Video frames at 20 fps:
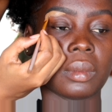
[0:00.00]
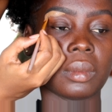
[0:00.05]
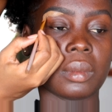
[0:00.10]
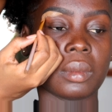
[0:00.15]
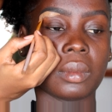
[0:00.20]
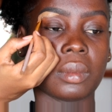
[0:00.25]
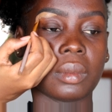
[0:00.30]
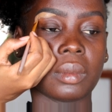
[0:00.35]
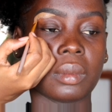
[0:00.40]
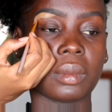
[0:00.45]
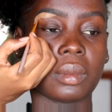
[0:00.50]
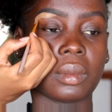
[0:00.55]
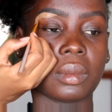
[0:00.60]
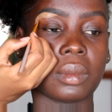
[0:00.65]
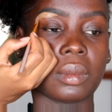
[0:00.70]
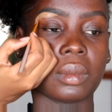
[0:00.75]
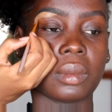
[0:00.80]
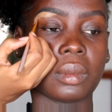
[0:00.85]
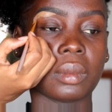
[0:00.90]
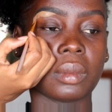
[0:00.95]

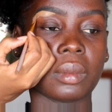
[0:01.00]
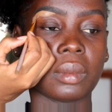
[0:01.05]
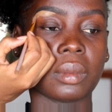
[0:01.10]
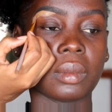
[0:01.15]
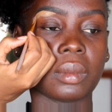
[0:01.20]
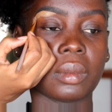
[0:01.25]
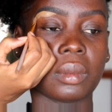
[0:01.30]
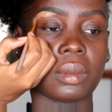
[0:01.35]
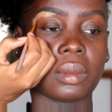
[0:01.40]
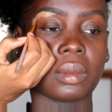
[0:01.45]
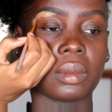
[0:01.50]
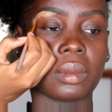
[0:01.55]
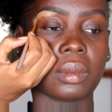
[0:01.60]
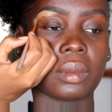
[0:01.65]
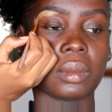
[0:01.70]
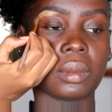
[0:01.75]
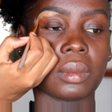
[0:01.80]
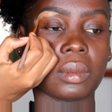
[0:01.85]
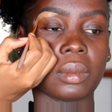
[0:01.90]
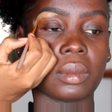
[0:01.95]

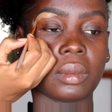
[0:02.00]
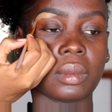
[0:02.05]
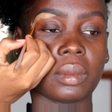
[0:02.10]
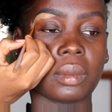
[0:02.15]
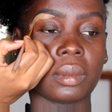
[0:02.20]
(no one is talking)